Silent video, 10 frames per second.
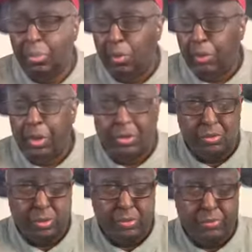Would be a good
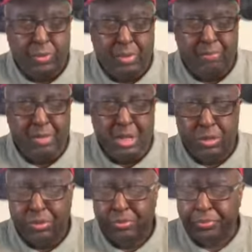word for it.
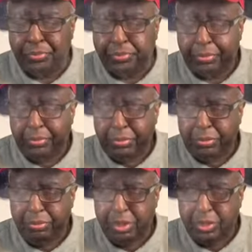Mellow.
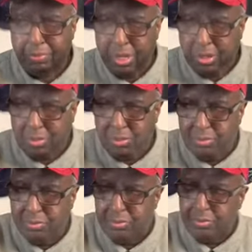It's mellow.
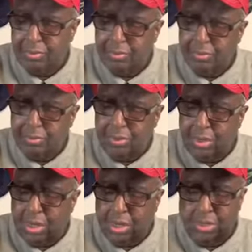You
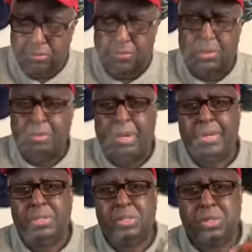got a good fully
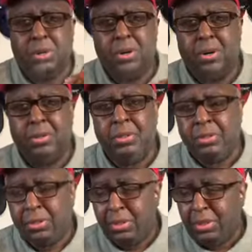bodied cigar.
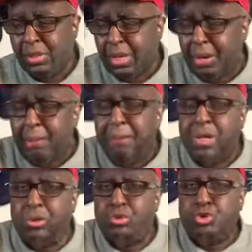You got a
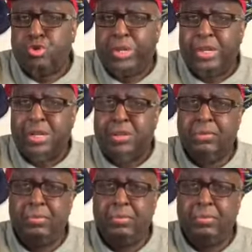mellow drink.